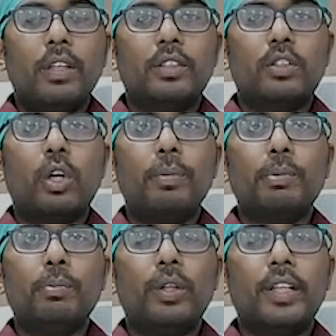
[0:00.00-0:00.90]
stop
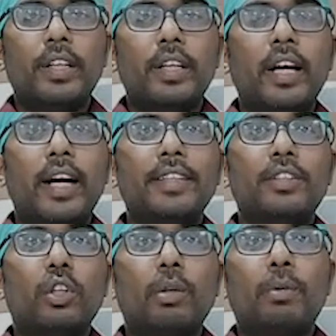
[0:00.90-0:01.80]
smoking, and
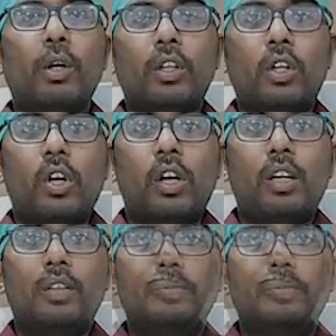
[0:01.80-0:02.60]
stop alcohol.